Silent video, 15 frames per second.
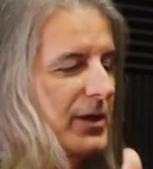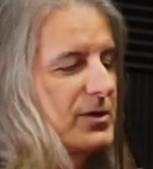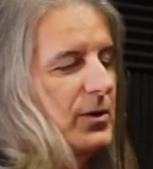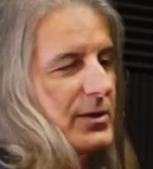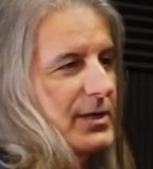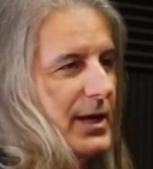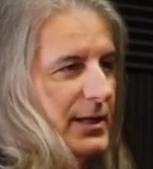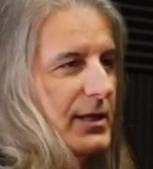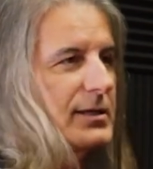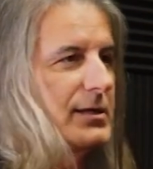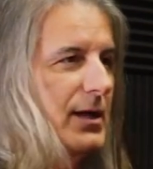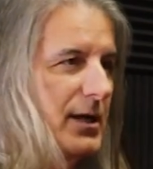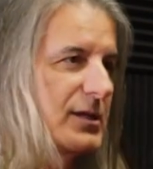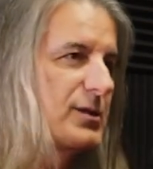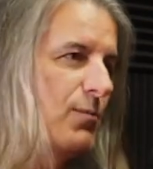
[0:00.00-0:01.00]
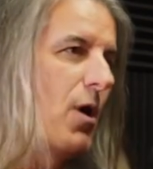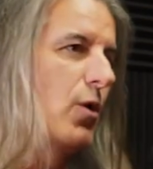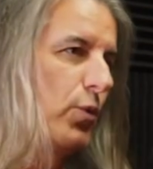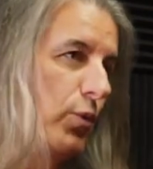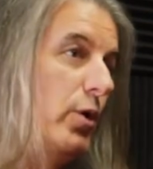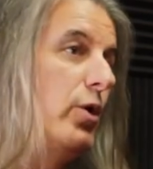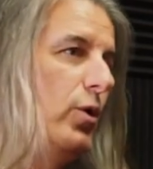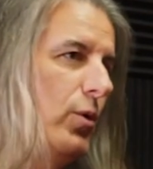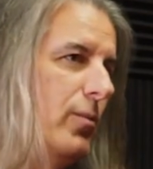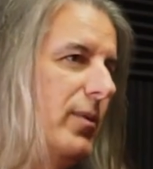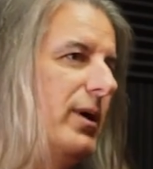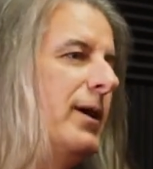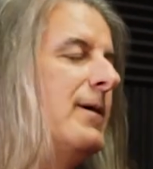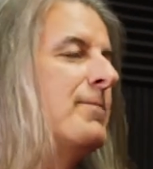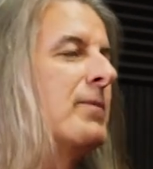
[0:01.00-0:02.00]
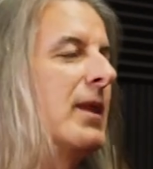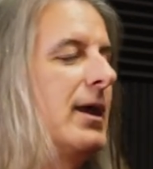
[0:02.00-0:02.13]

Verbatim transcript: So it's like this a small room. Yeah.